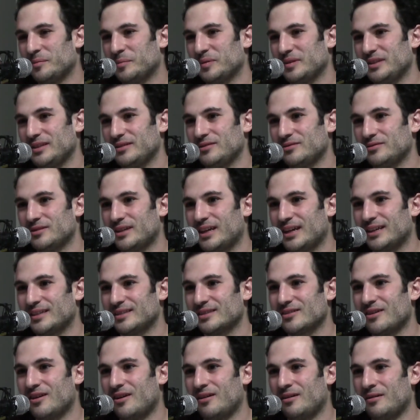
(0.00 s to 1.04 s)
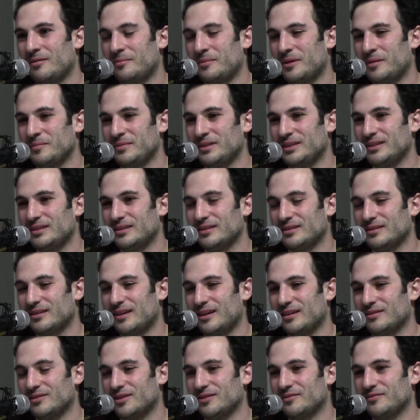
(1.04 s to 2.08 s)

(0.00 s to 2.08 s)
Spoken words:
company, dude, XCOM. I mean, I love